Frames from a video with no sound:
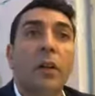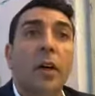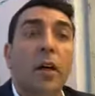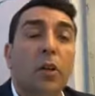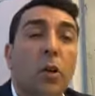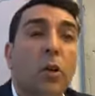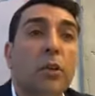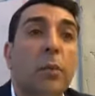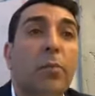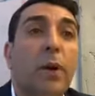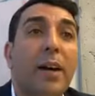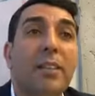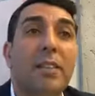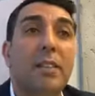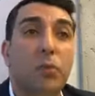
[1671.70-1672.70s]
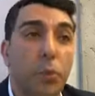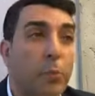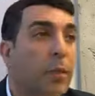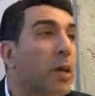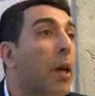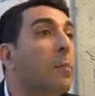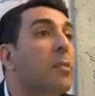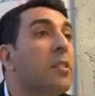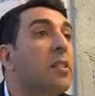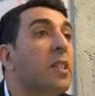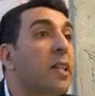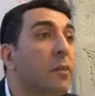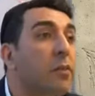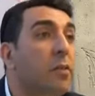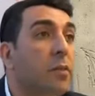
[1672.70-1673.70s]
along the process we become
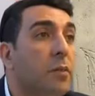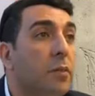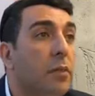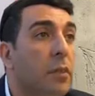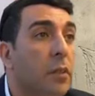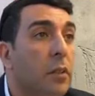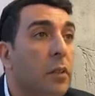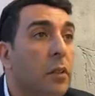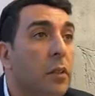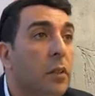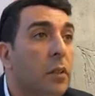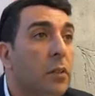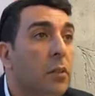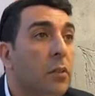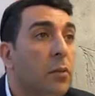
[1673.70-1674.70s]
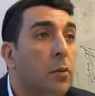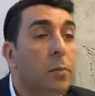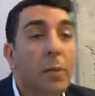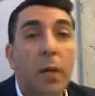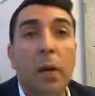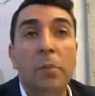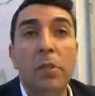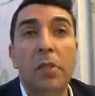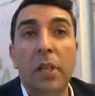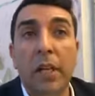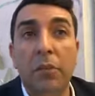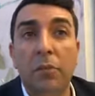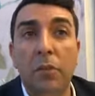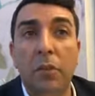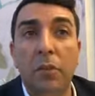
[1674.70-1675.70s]
slaves we become
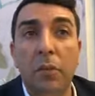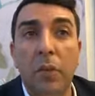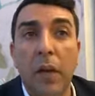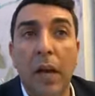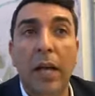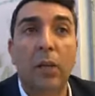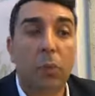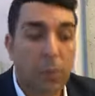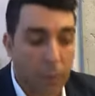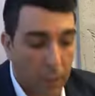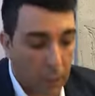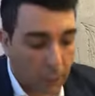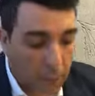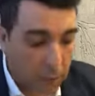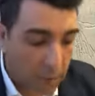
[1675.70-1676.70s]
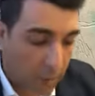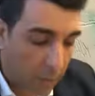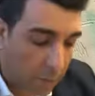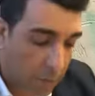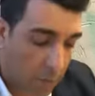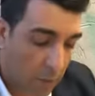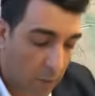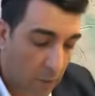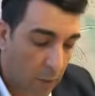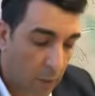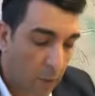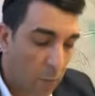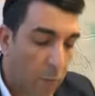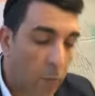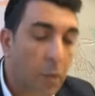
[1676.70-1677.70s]
slaves how do we become slaves
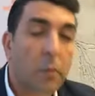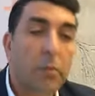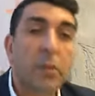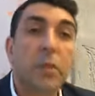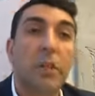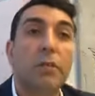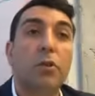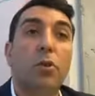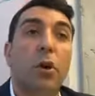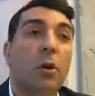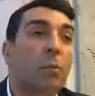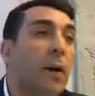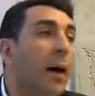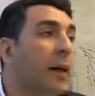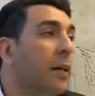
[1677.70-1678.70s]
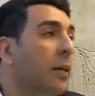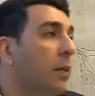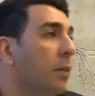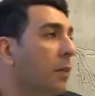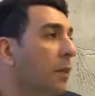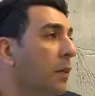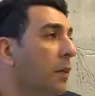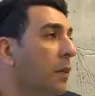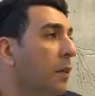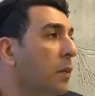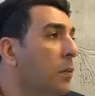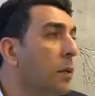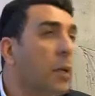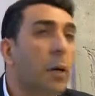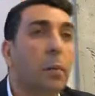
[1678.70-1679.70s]
we become slaves to our body
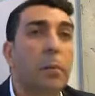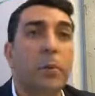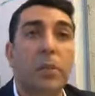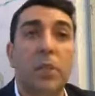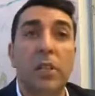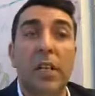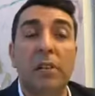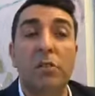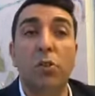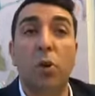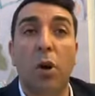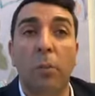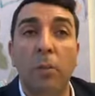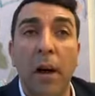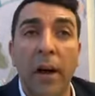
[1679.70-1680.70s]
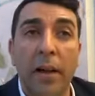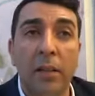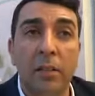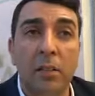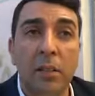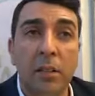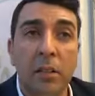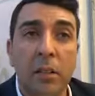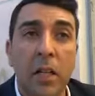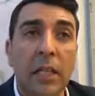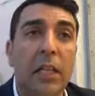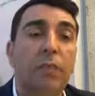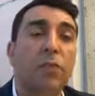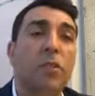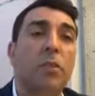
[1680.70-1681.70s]
we become slaves to our minds i'll
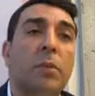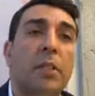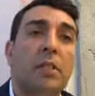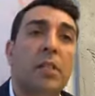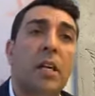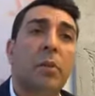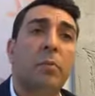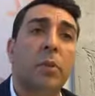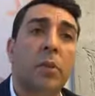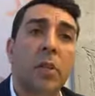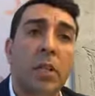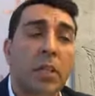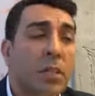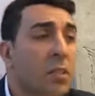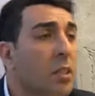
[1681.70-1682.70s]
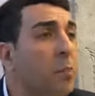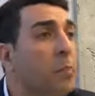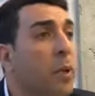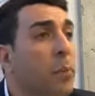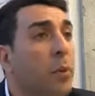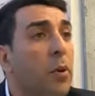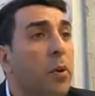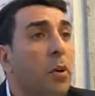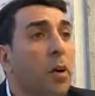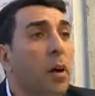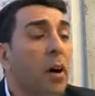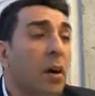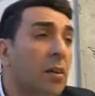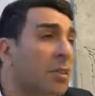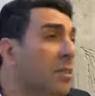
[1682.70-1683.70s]
give you example some people
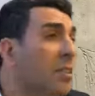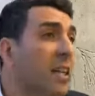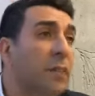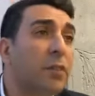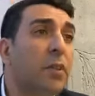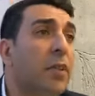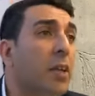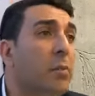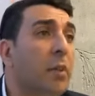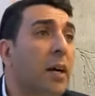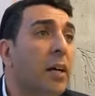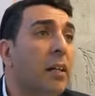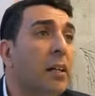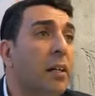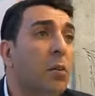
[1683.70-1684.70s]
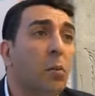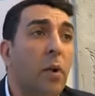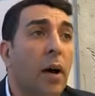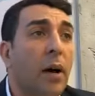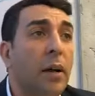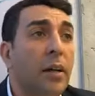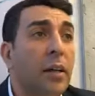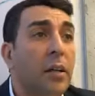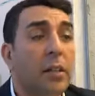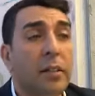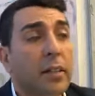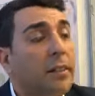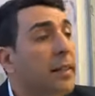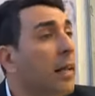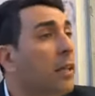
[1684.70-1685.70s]
are, enslaved to their body. Why?
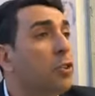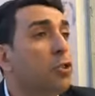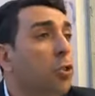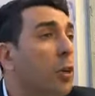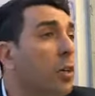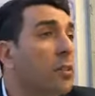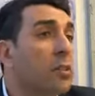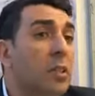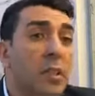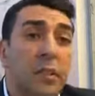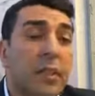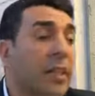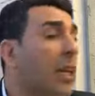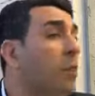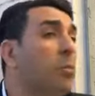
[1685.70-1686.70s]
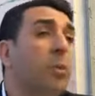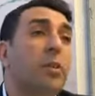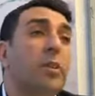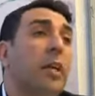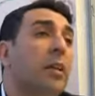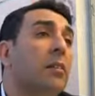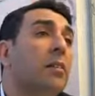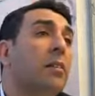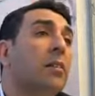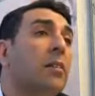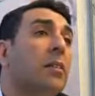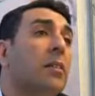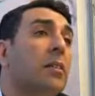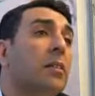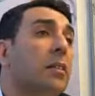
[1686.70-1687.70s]
They take drugs, they can't put it down.
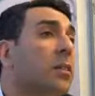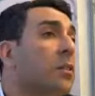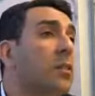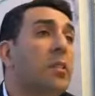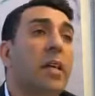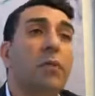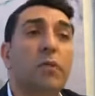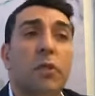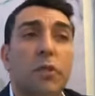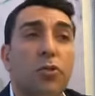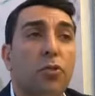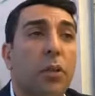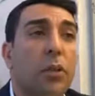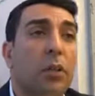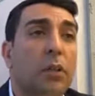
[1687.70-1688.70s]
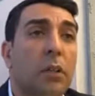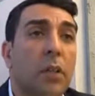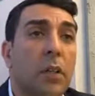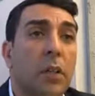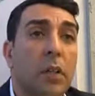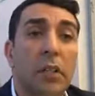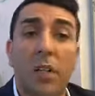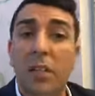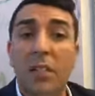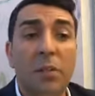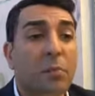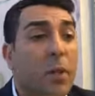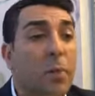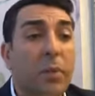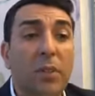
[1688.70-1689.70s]
They're a slave to the drug. There are
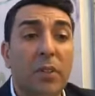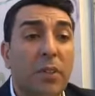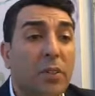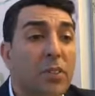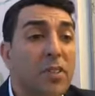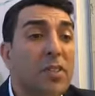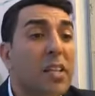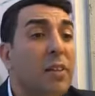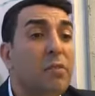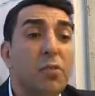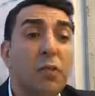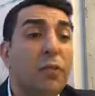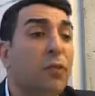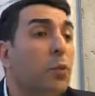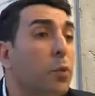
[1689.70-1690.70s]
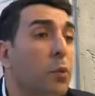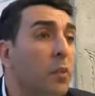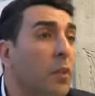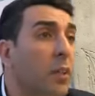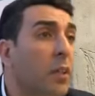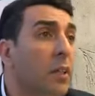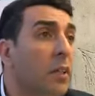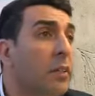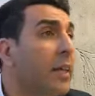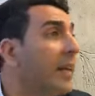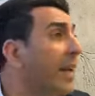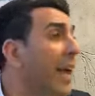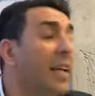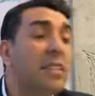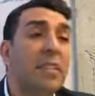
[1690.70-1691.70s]
some people that are slaves to food. They
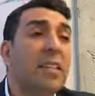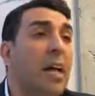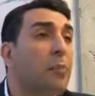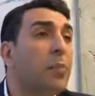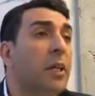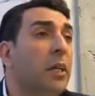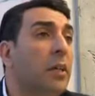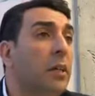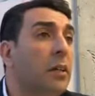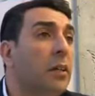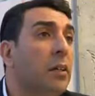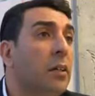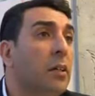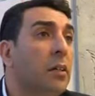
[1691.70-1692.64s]
can't stop eating.